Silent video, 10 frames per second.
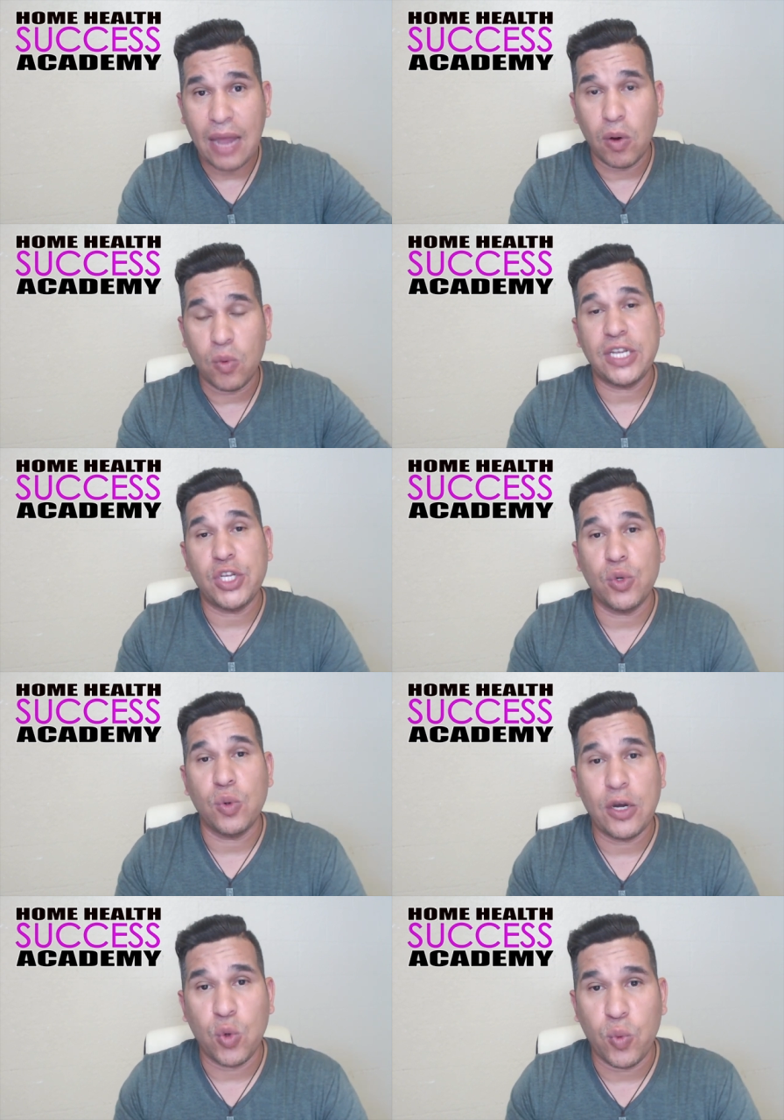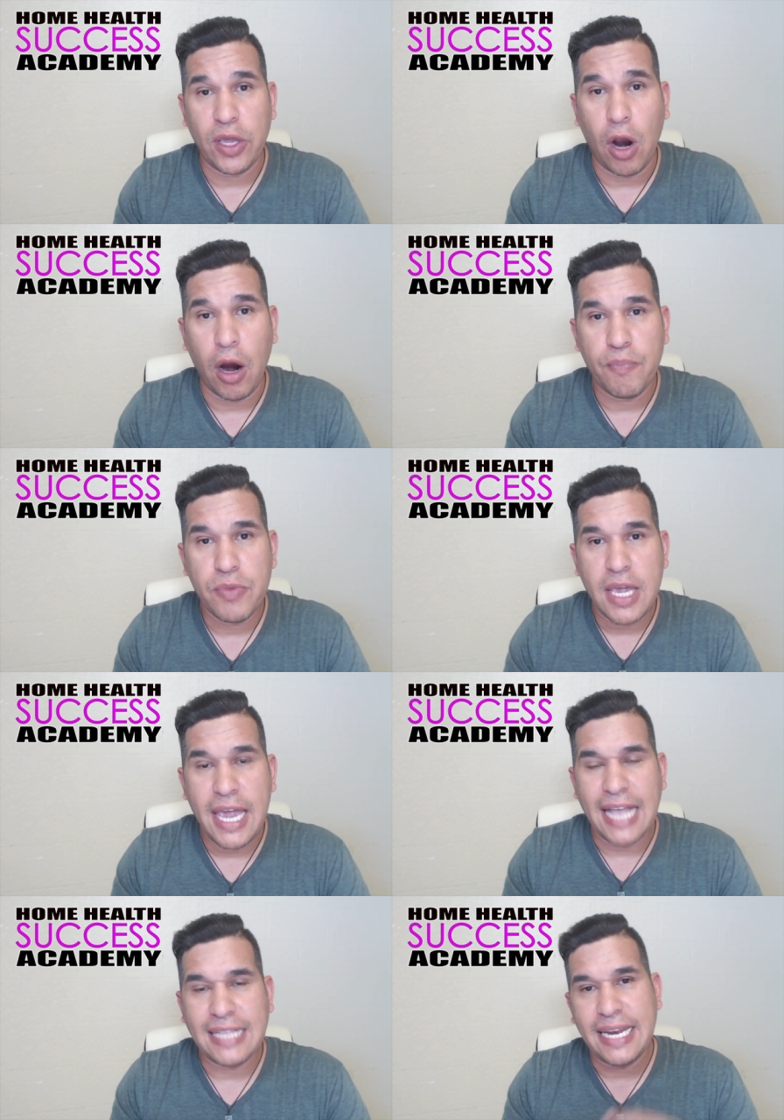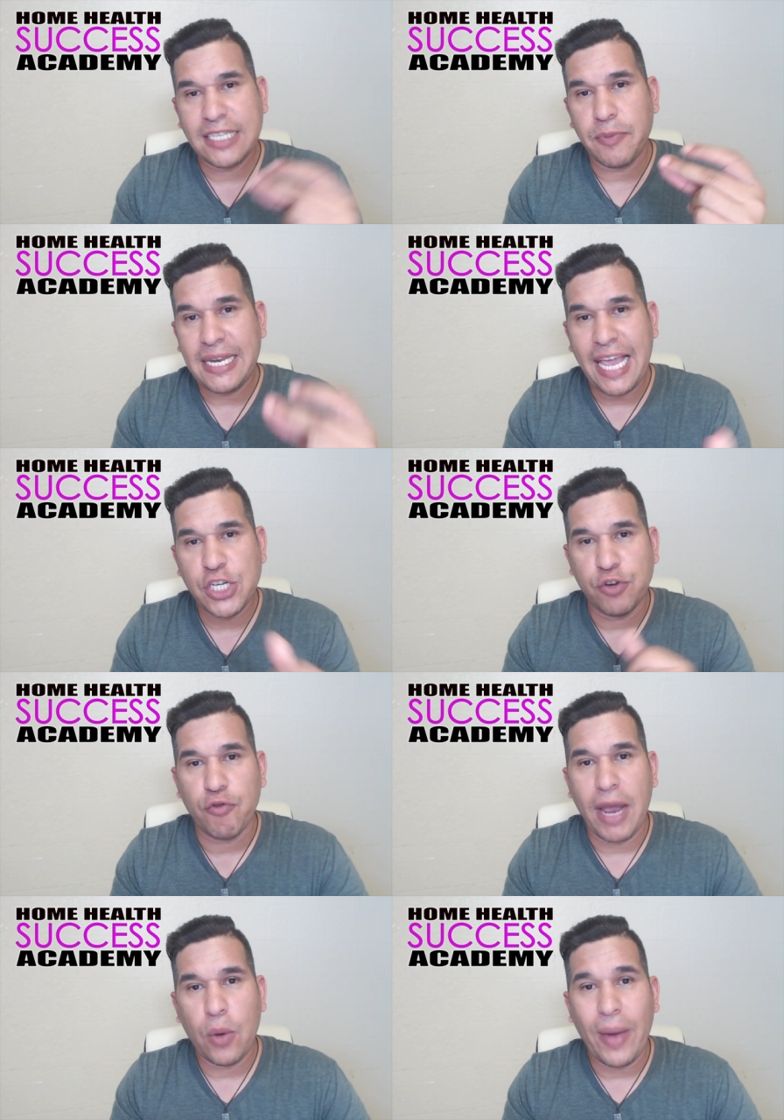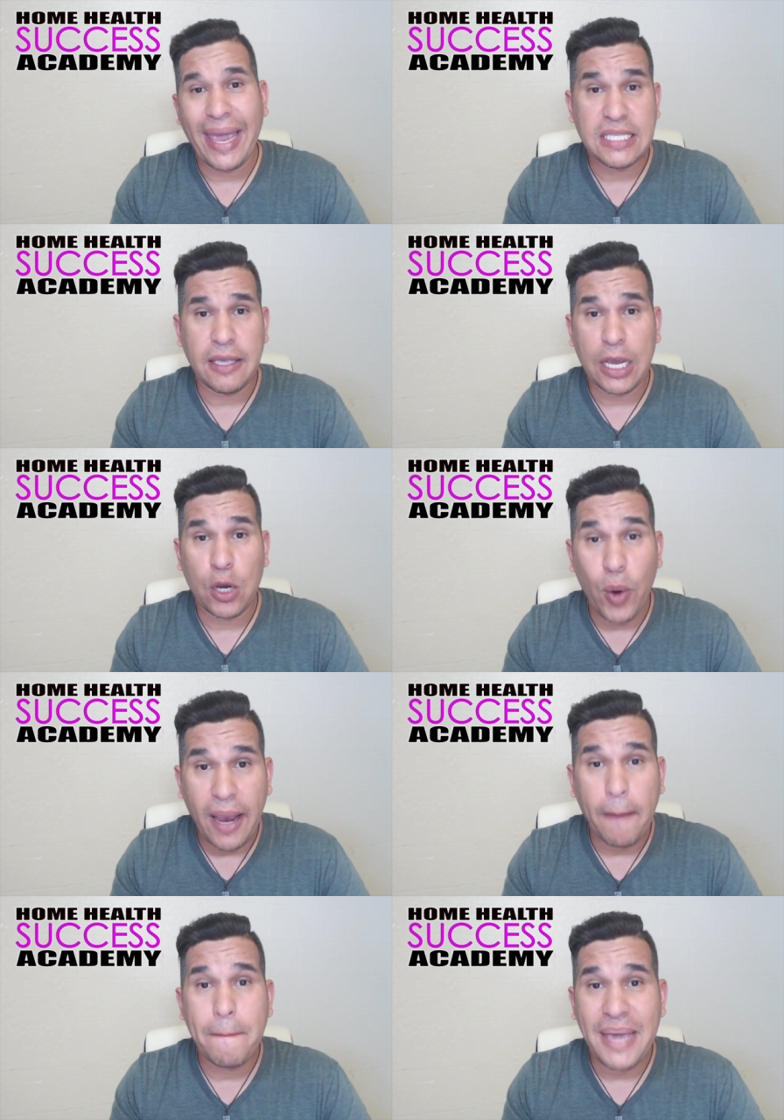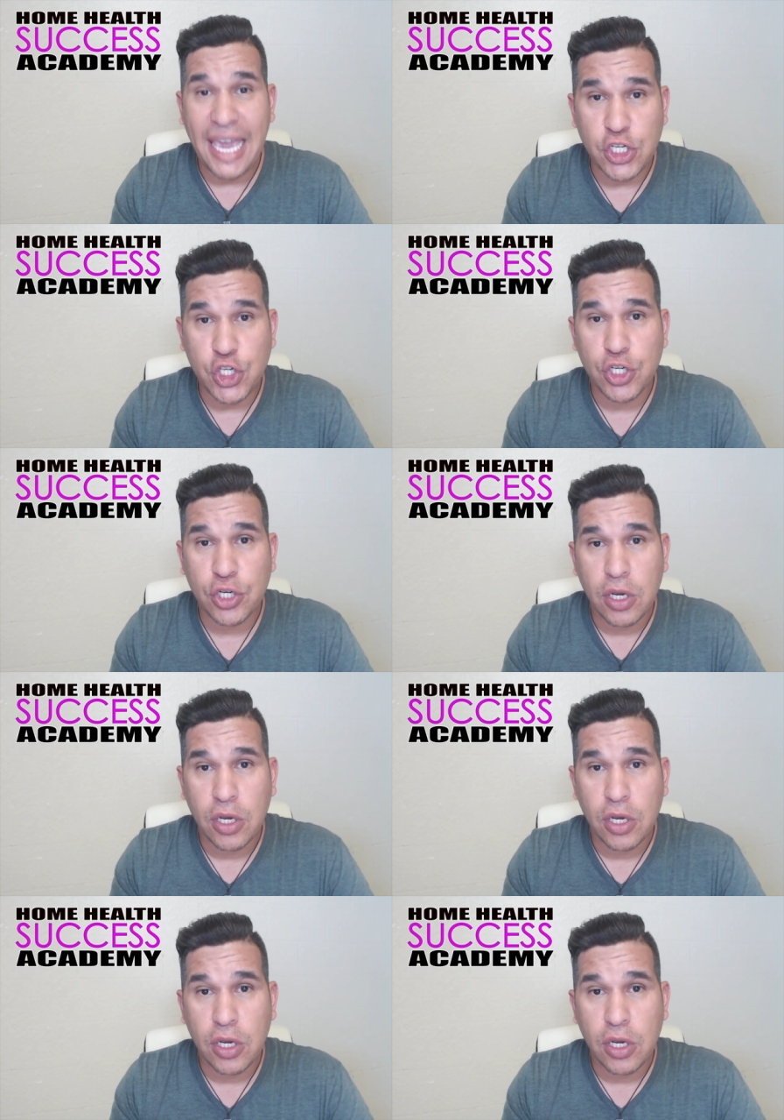what we do and who we are. It's an explanation right away. It's a quick pitch,